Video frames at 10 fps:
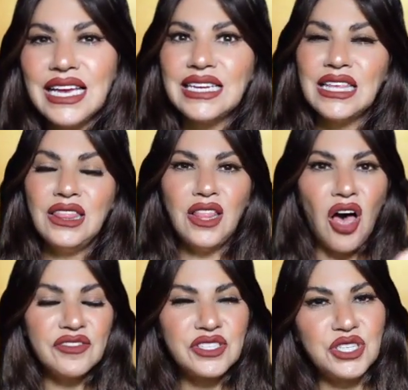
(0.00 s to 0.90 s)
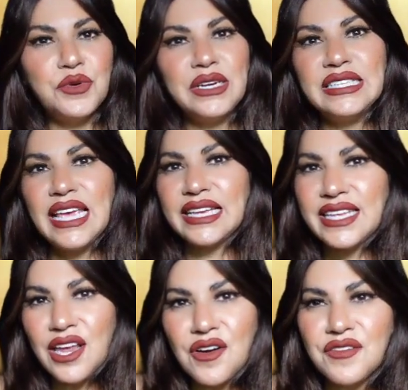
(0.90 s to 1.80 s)
and he loves you and he takes
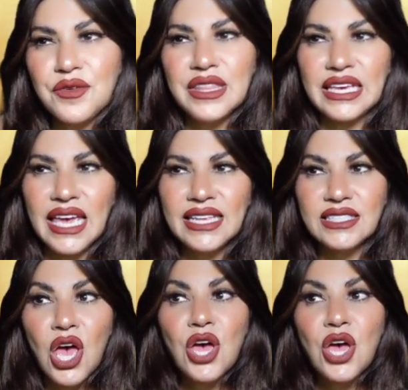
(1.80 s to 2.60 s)
care of you and the kids,